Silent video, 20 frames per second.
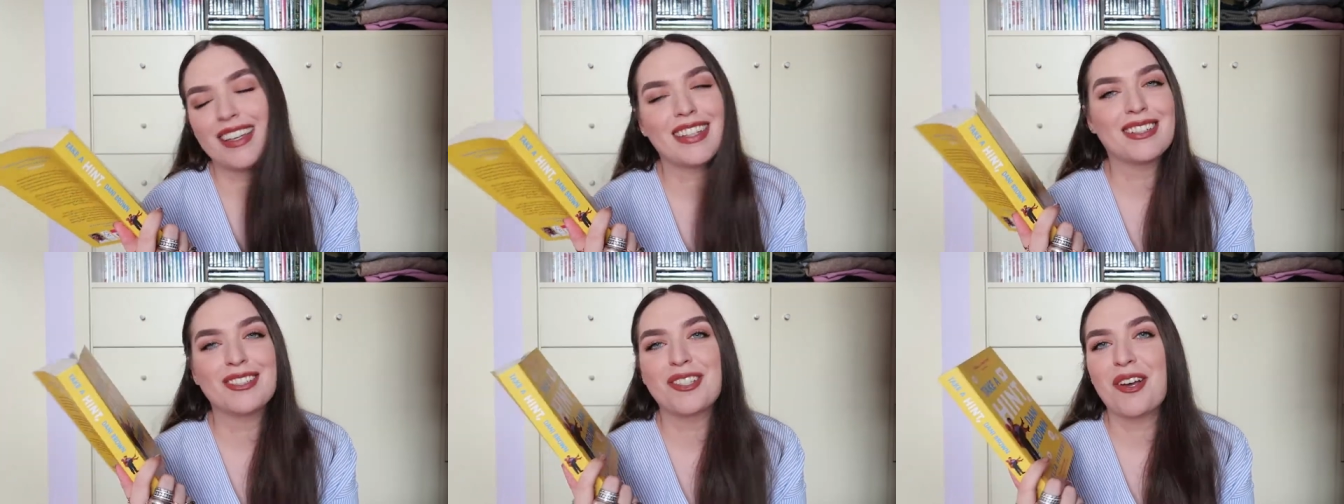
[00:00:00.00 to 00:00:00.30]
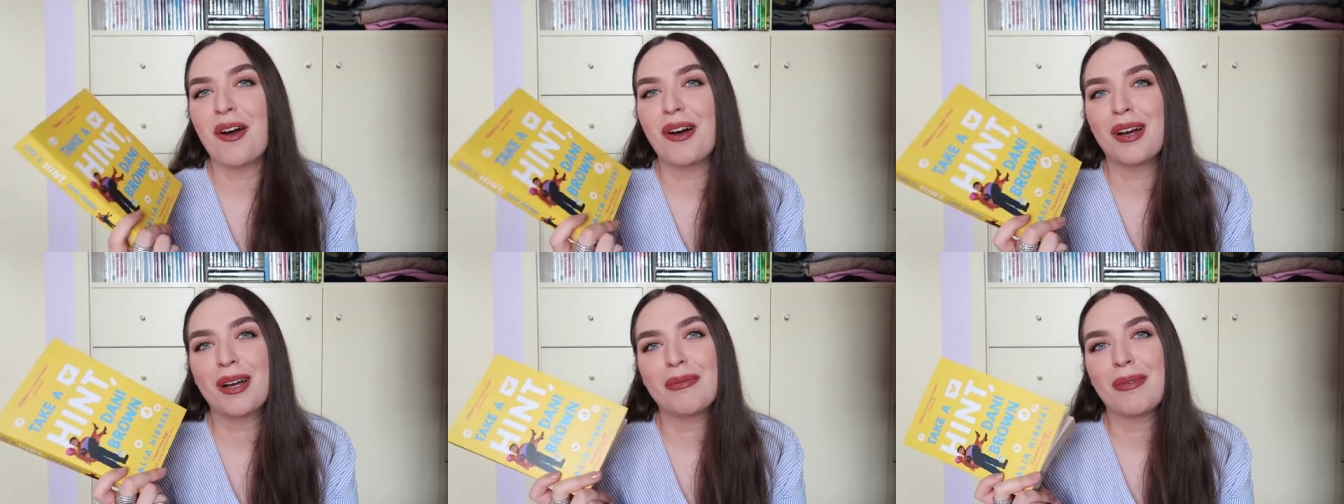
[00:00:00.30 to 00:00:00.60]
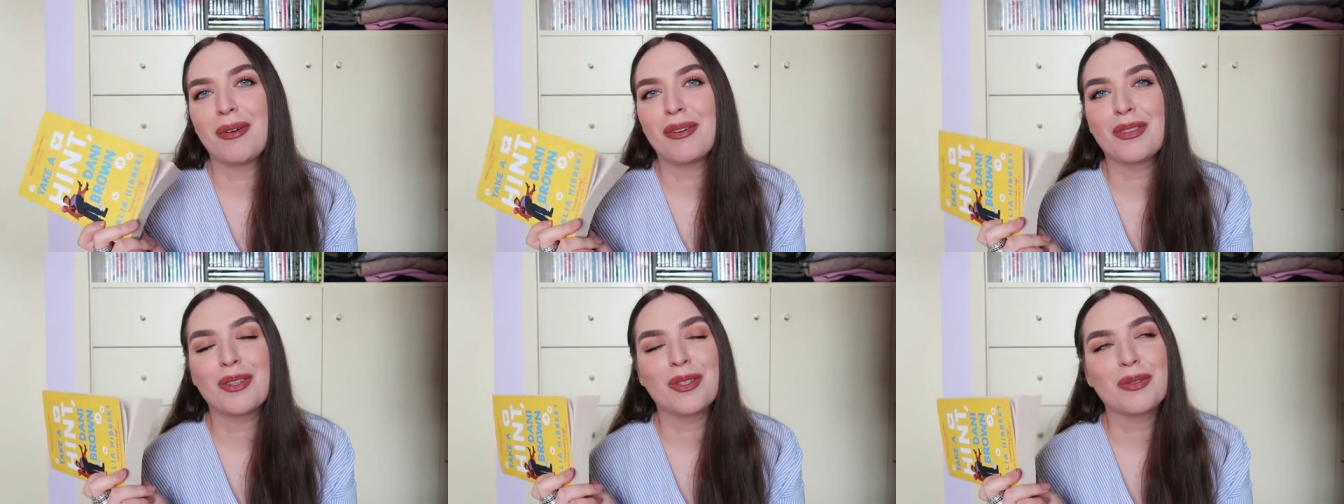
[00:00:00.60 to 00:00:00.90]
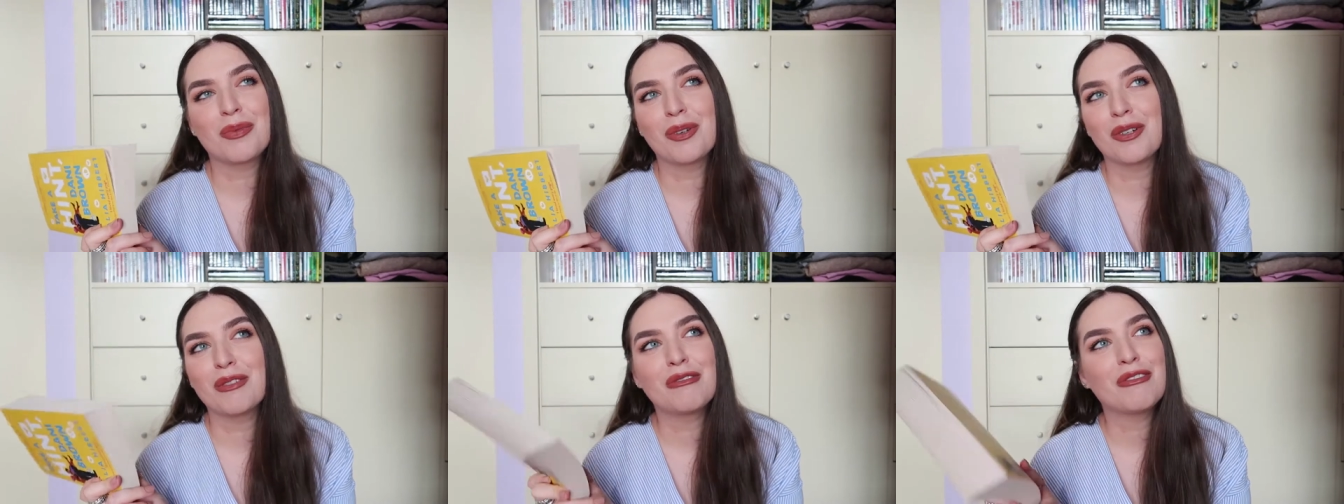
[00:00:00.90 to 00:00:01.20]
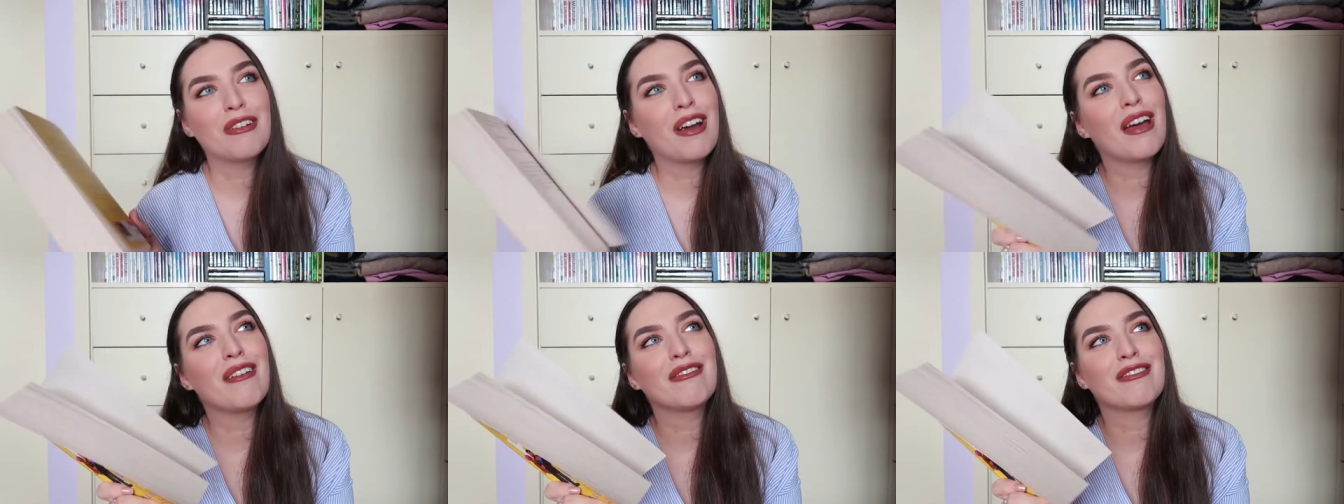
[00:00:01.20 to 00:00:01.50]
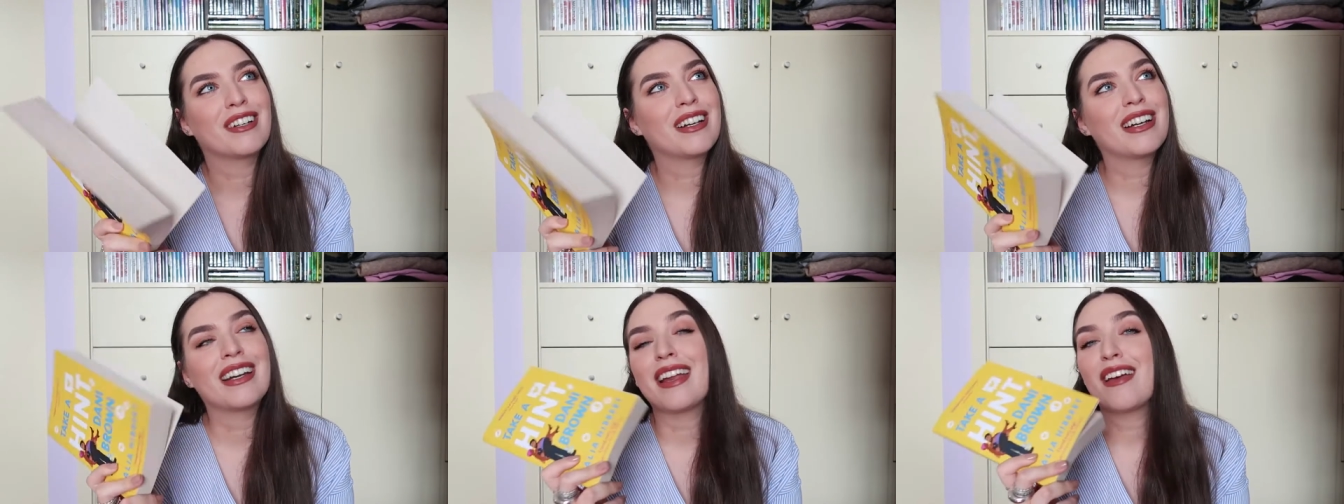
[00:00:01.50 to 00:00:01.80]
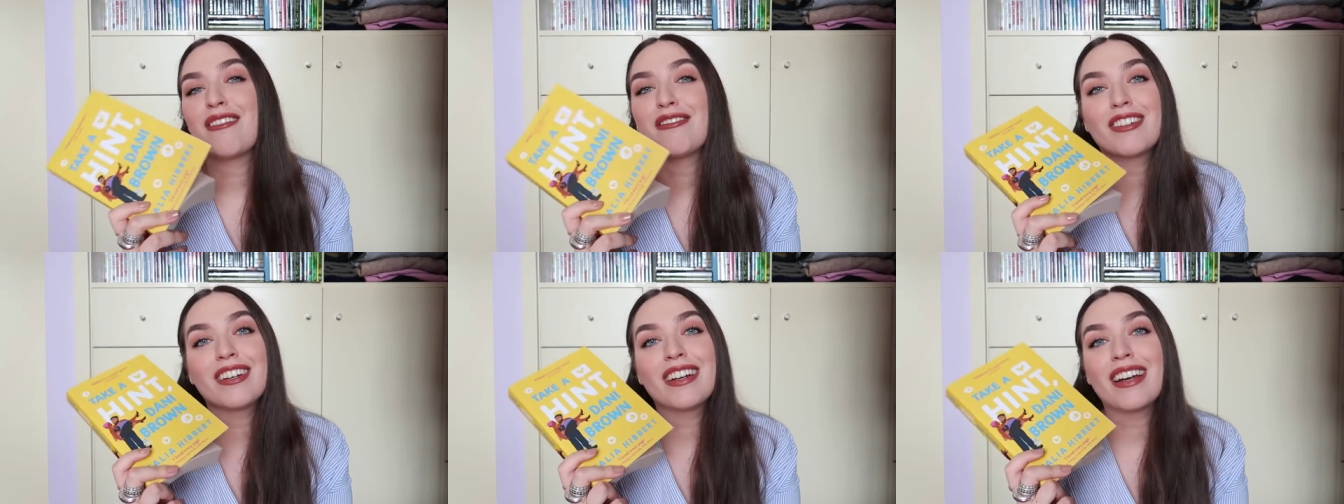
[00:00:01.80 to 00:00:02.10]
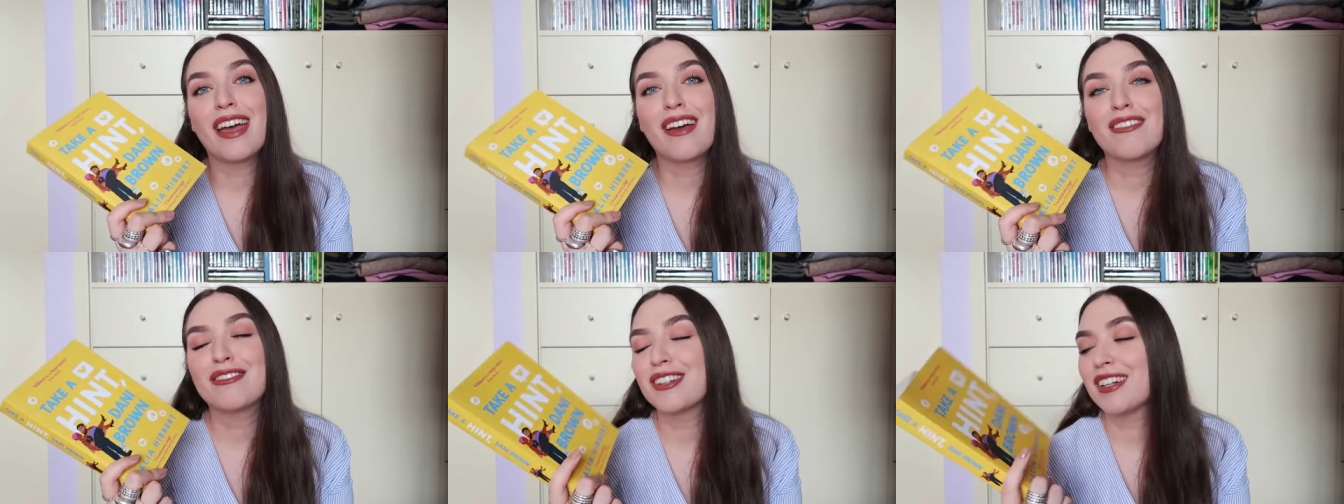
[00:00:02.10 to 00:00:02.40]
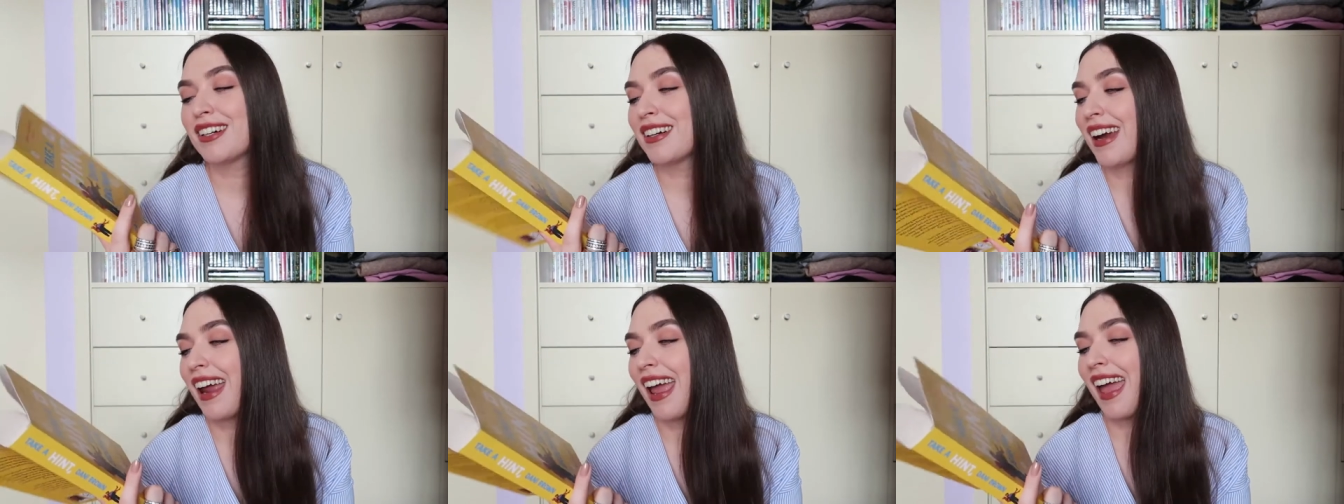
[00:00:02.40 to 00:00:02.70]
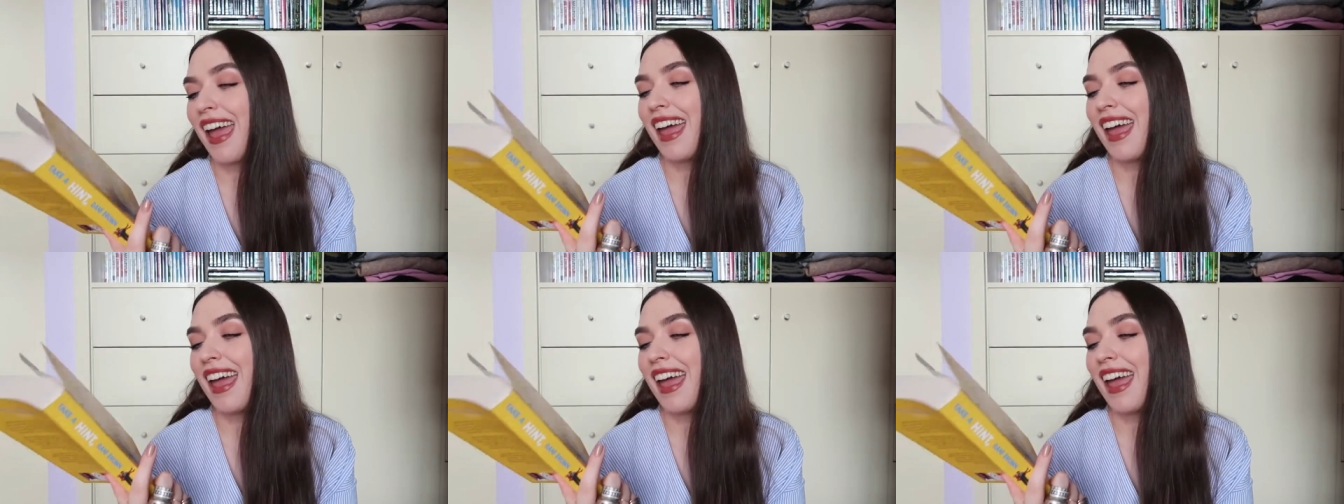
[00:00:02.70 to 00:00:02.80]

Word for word: can talk about this book forever and ever and ever,